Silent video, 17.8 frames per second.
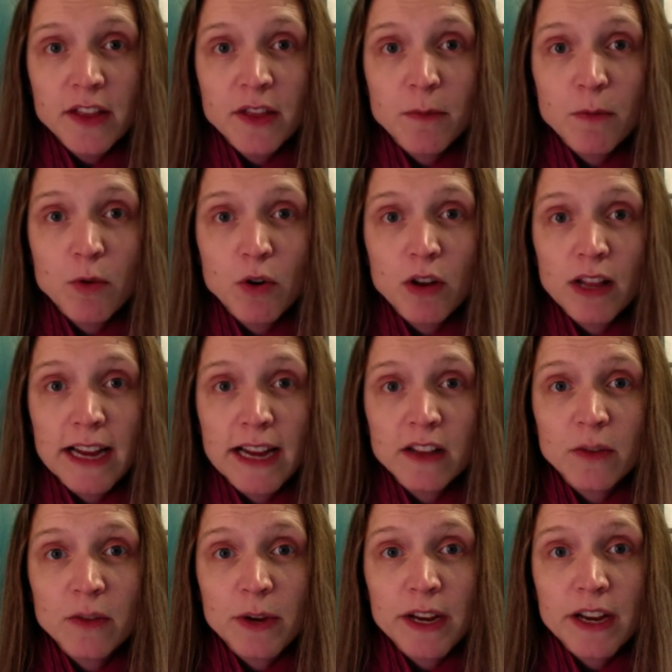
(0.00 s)
the more
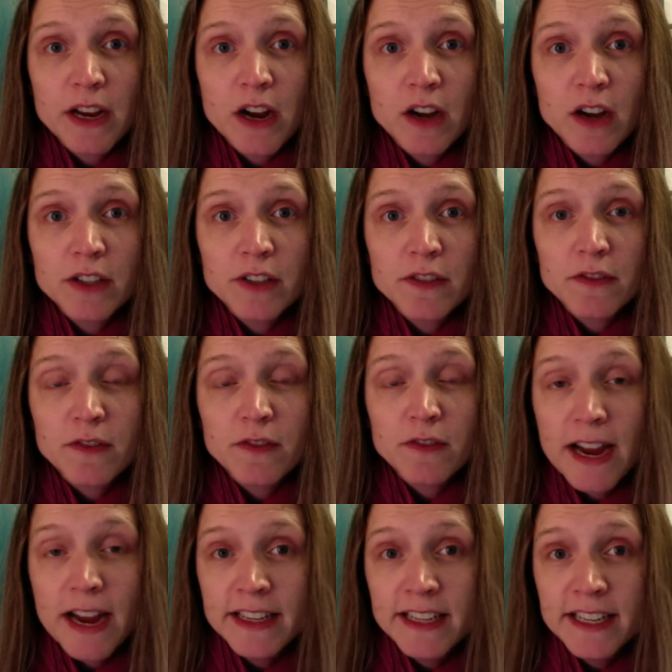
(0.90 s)
likely we are to
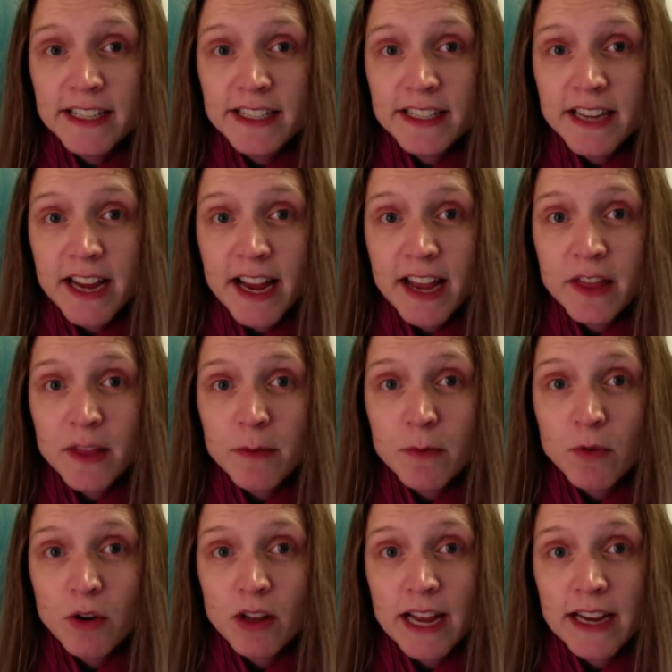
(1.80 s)
find it and the
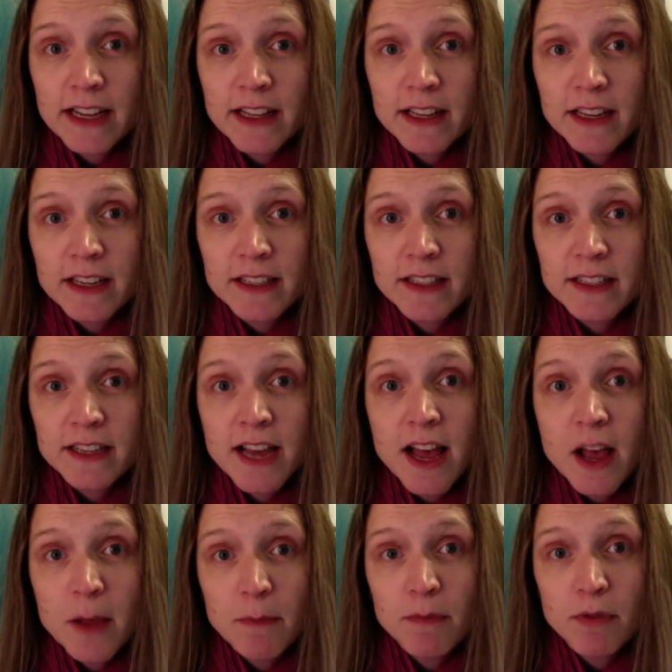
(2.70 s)
more likely it is to
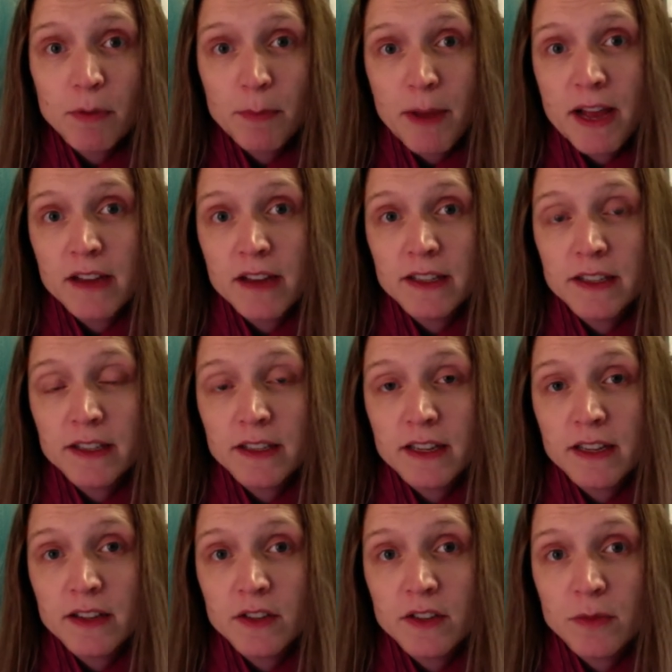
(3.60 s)
help propel us
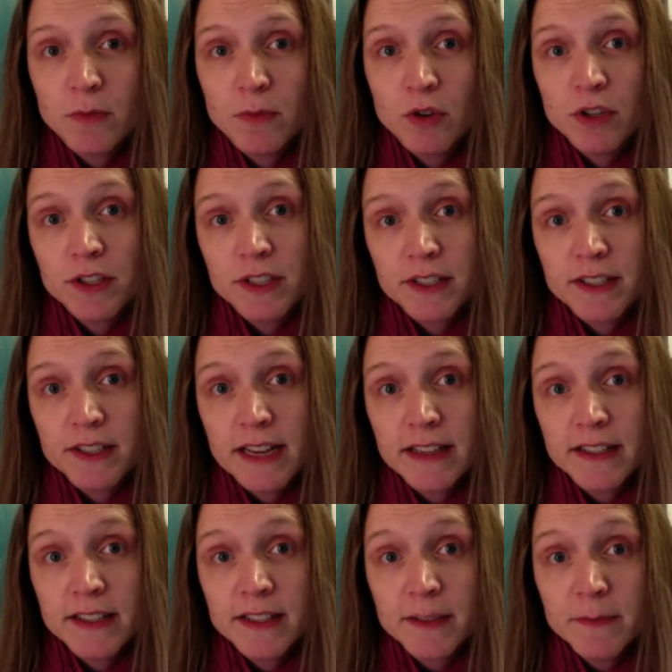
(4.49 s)
into more
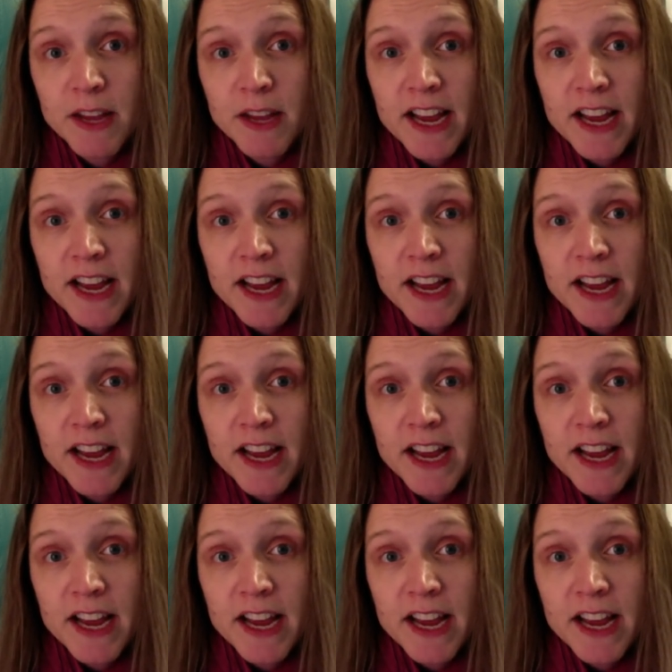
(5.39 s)
success.